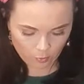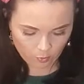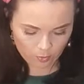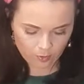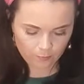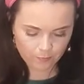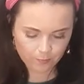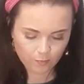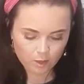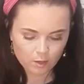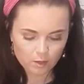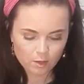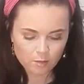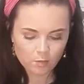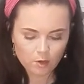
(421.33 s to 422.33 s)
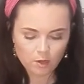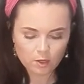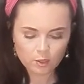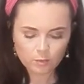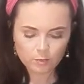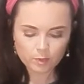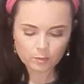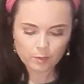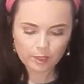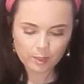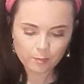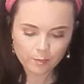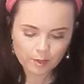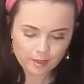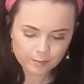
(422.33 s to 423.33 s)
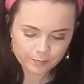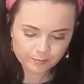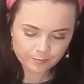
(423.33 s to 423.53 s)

on a parchment paper,